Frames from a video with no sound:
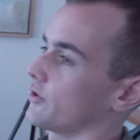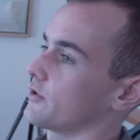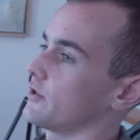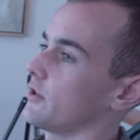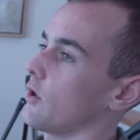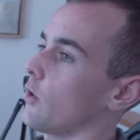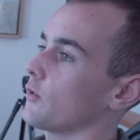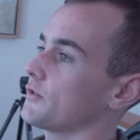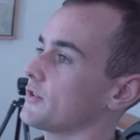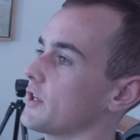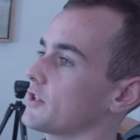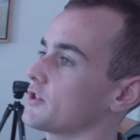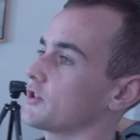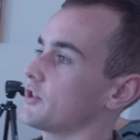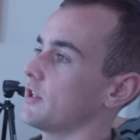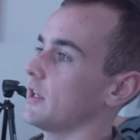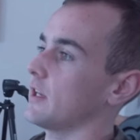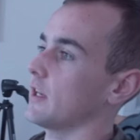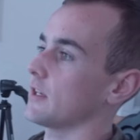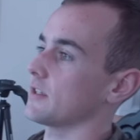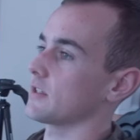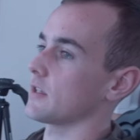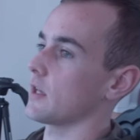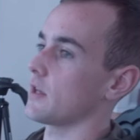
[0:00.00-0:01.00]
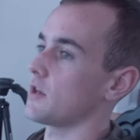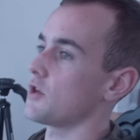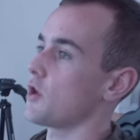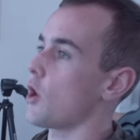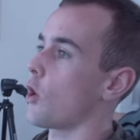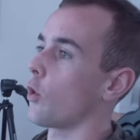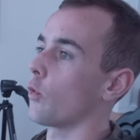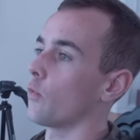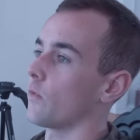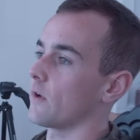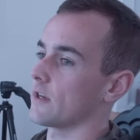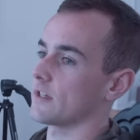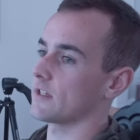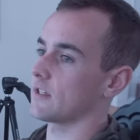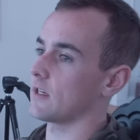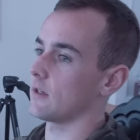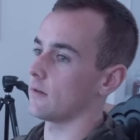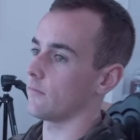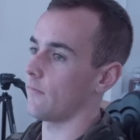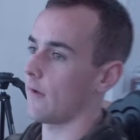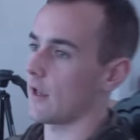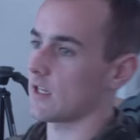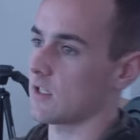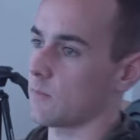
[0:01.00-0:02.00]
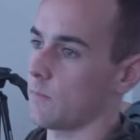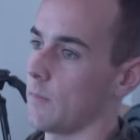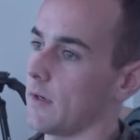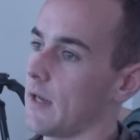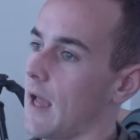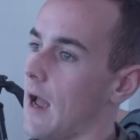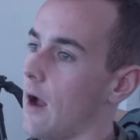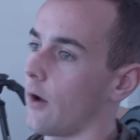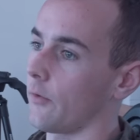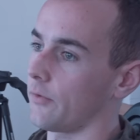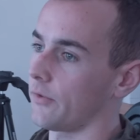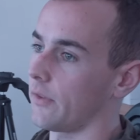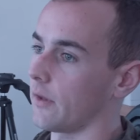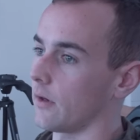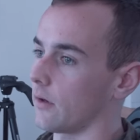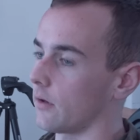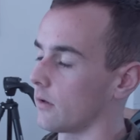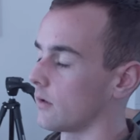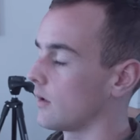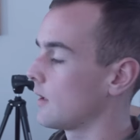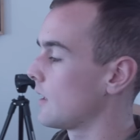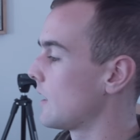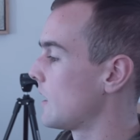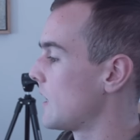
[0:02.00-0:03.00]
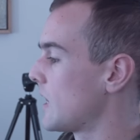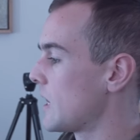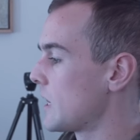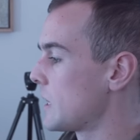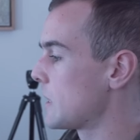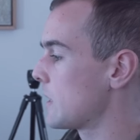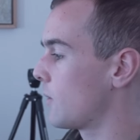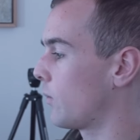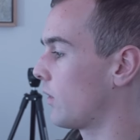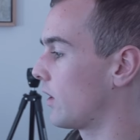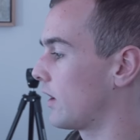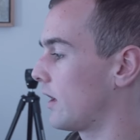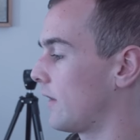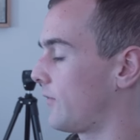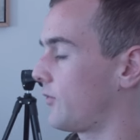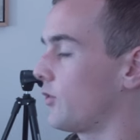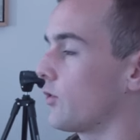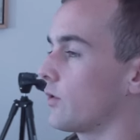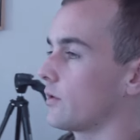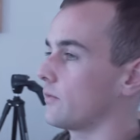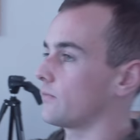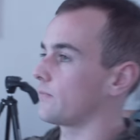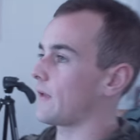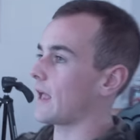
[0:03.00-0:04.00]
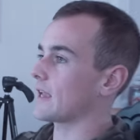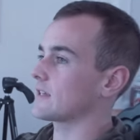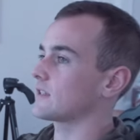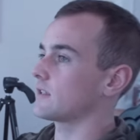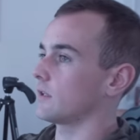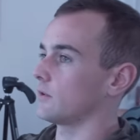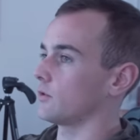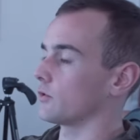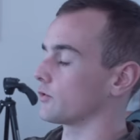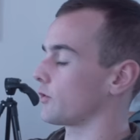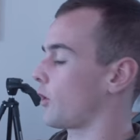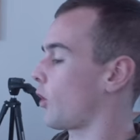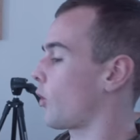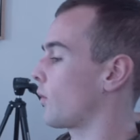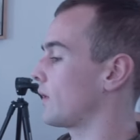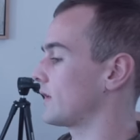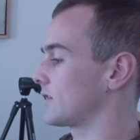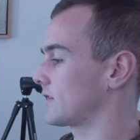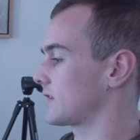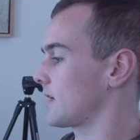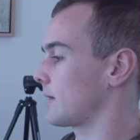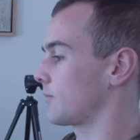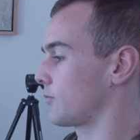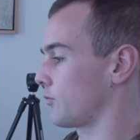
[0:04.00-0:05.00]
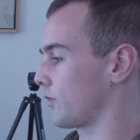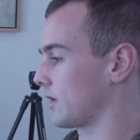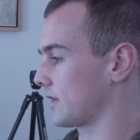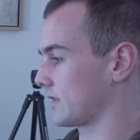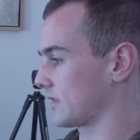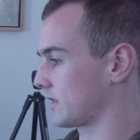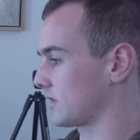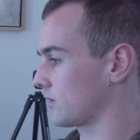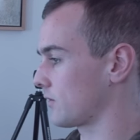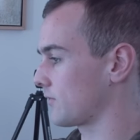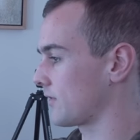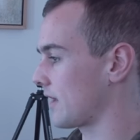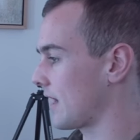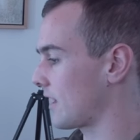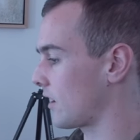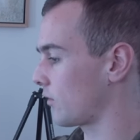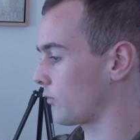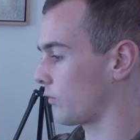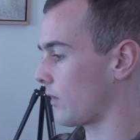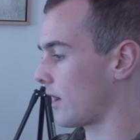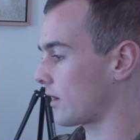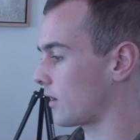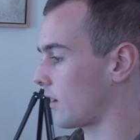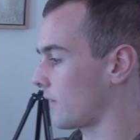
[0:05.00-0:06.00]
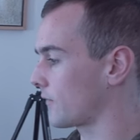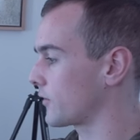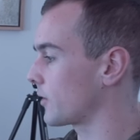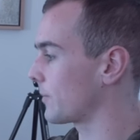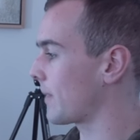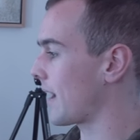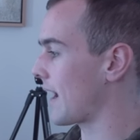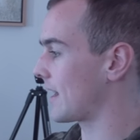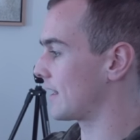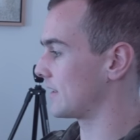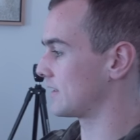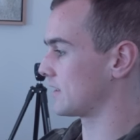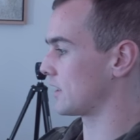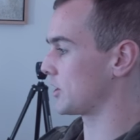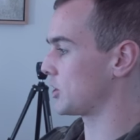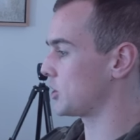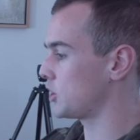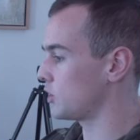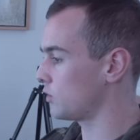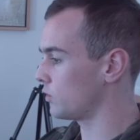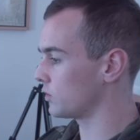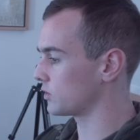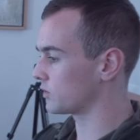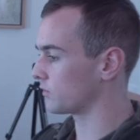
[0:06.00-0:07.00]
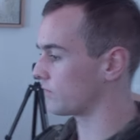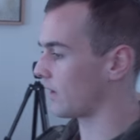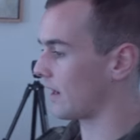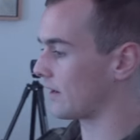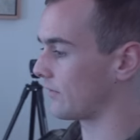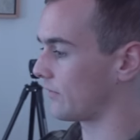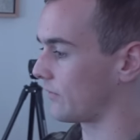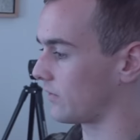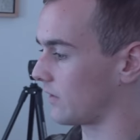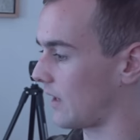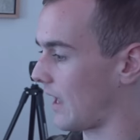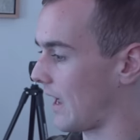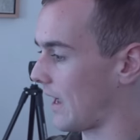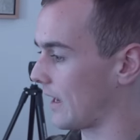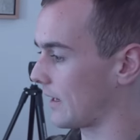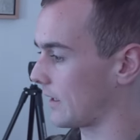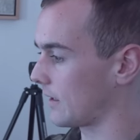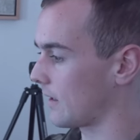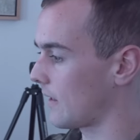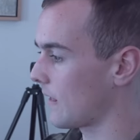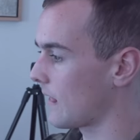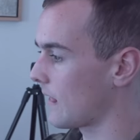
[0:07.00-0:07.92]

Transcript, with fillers: There's no such thing as a no-risk investment out there. Where if you're investing, there's always some risk. So that right off the bat is a huge red flag.